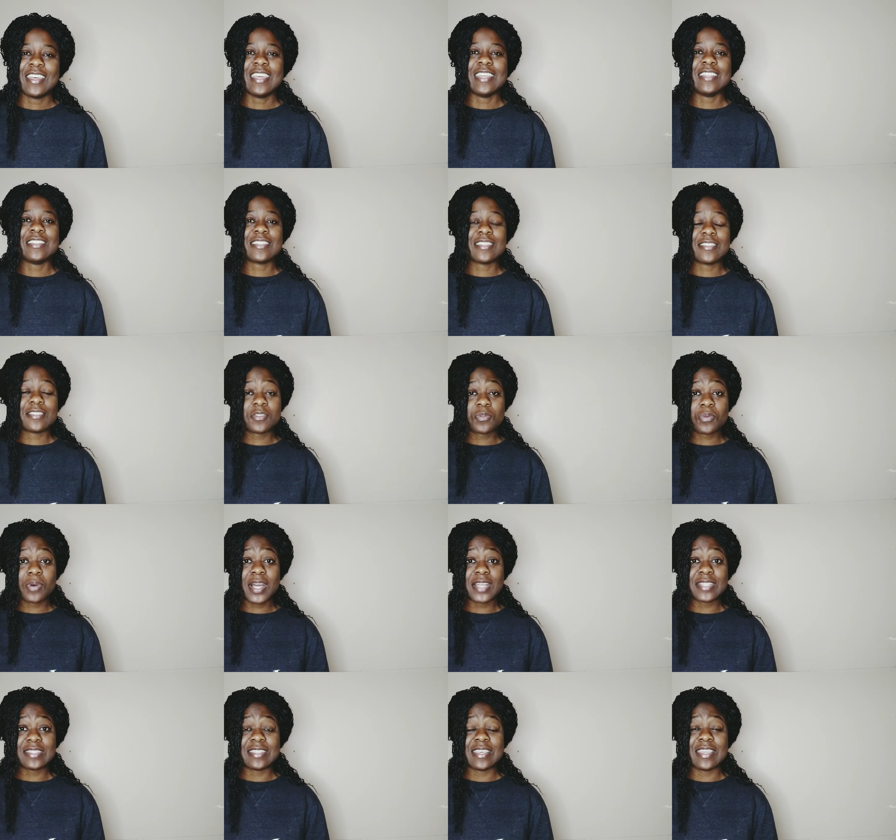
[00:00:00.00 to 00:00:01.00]
In
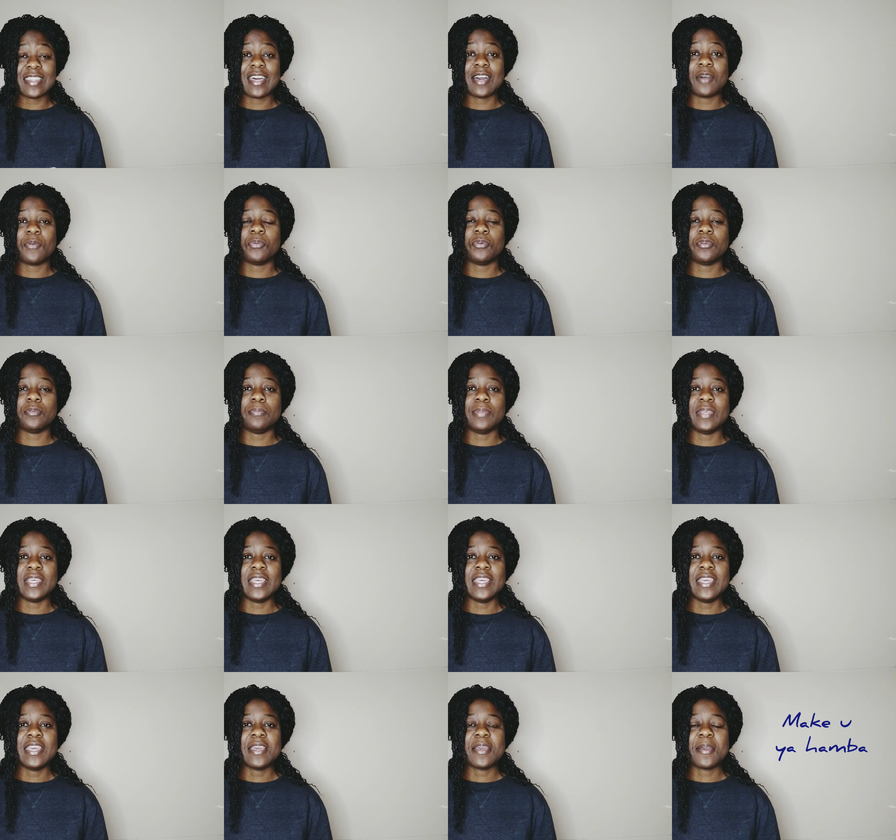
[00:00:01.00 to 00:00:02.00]
SiSwati, that would
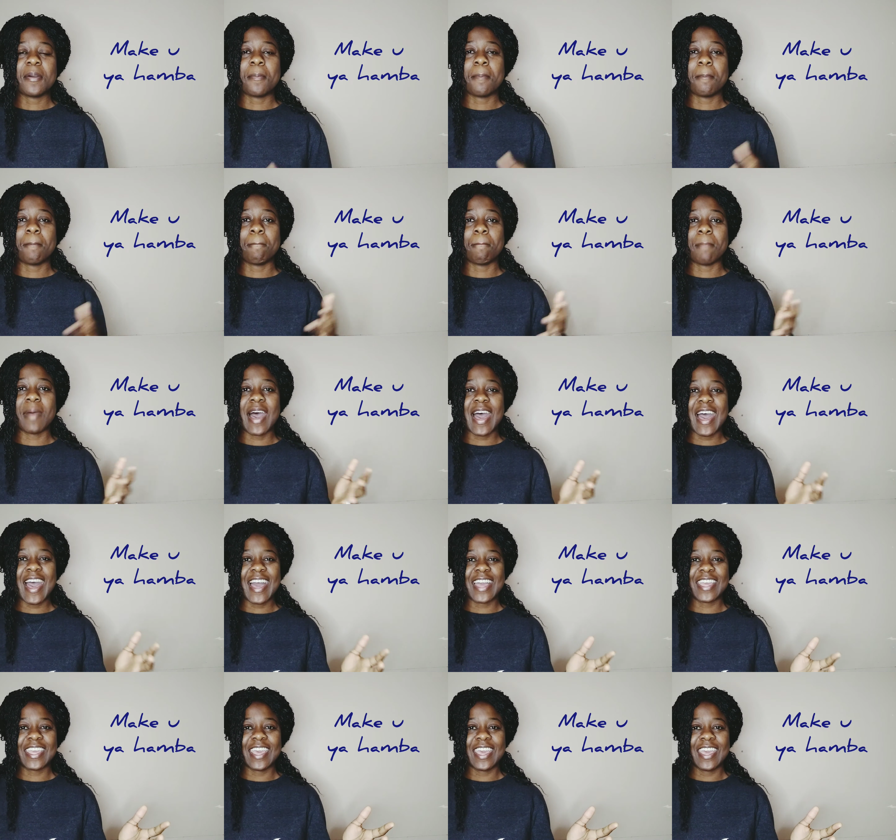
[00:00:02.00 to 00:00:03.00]
be
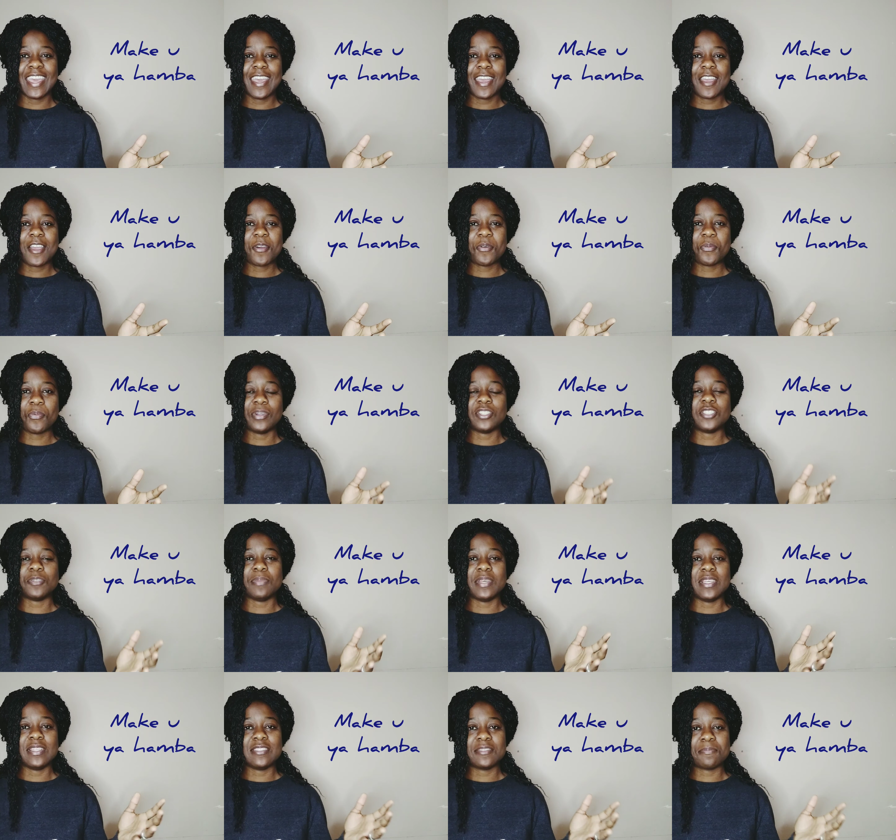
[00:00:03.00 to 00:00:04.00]
mage, which
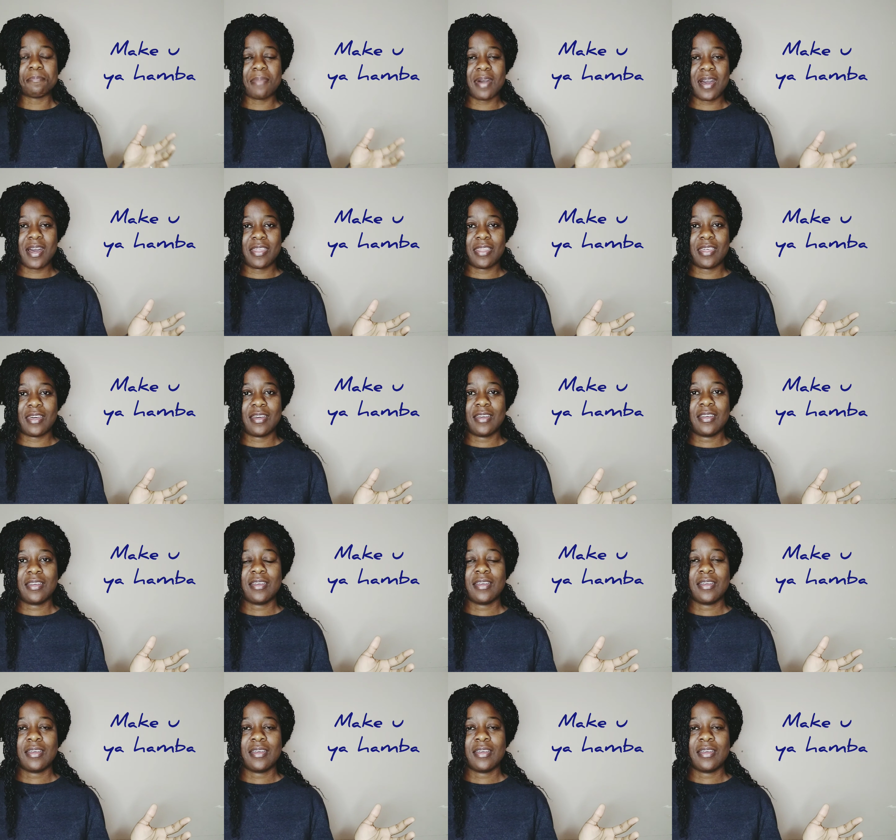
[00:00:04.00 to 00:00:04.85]
means mother,